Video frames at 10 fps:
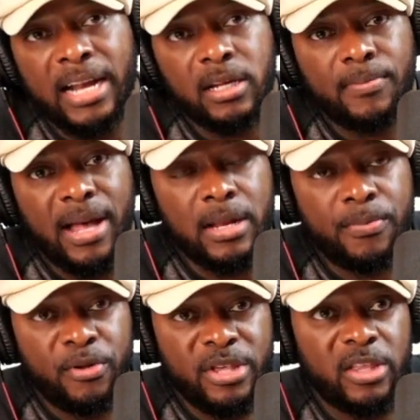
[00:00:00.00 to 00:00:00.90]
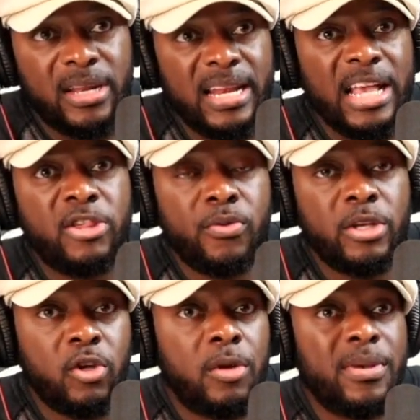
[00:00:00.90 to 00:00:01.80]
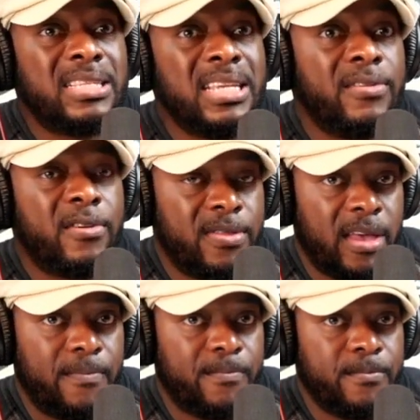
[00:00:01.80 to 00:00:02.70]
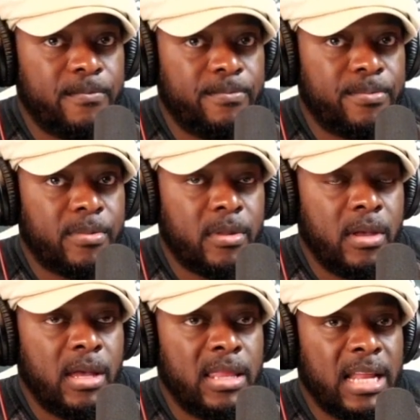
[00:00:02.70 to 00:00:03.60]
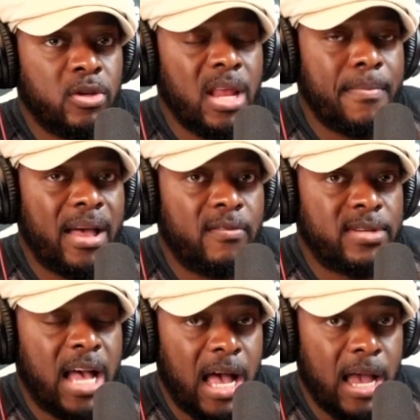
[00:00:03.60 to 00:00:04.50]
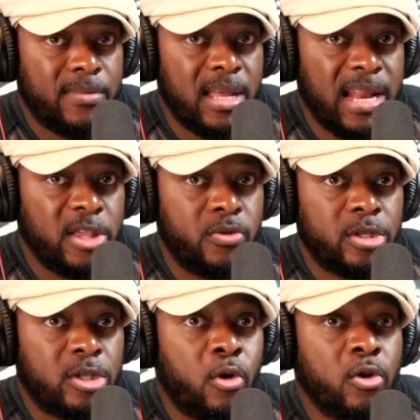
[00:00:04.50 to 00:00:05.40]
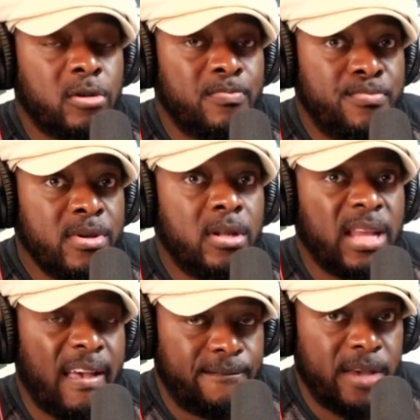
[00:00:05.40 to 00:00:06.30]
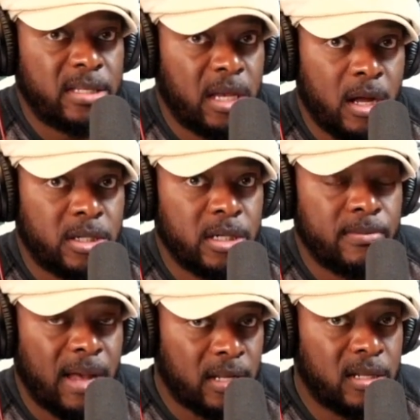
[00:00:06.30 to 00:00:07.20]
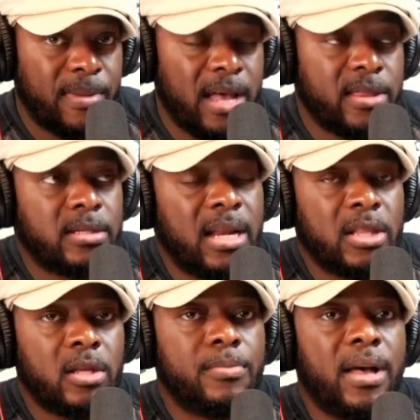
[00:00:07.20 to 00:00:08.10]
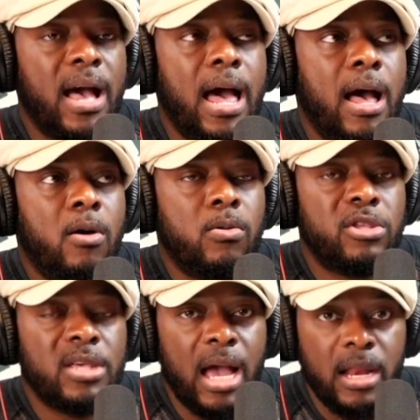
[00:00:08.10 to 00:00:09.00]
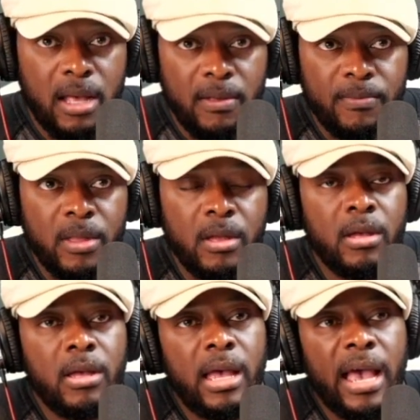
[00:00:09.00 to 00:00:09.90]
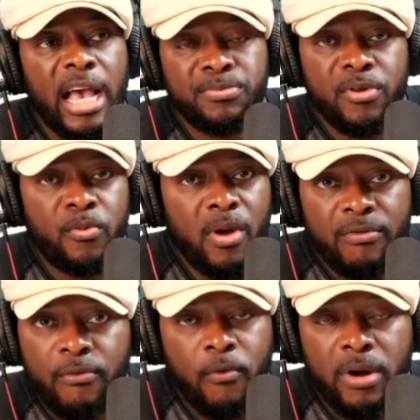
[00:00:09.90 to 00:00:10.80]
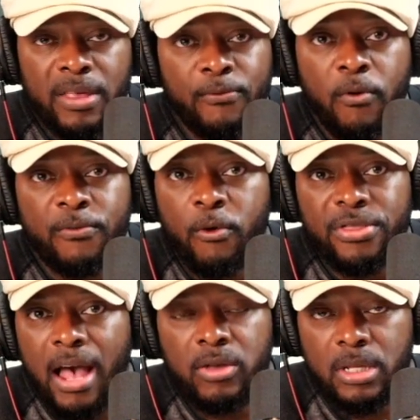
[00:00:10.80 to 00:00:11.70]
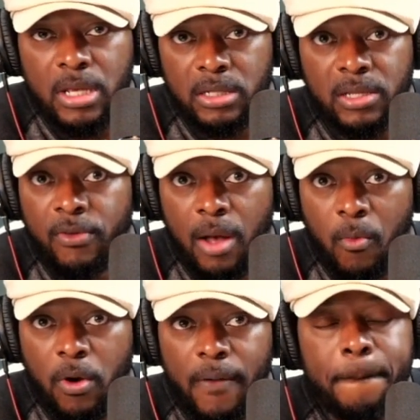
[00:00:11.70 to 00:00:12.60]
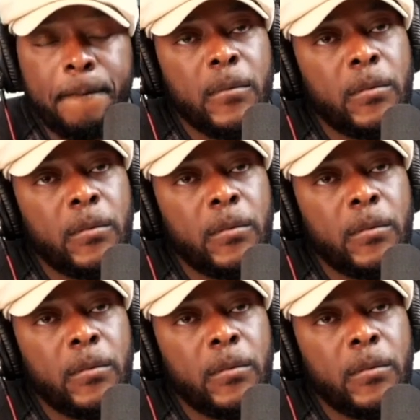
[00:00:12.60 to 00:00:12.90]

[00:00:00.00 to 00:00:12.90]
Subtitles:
I talked about the projection that Nigeria is going to be a significant thing. That it's only a matter of time that Nigerians are going to build and fix their country. I talked about this, and I talked about how China has been around for 4,000 years, if not more.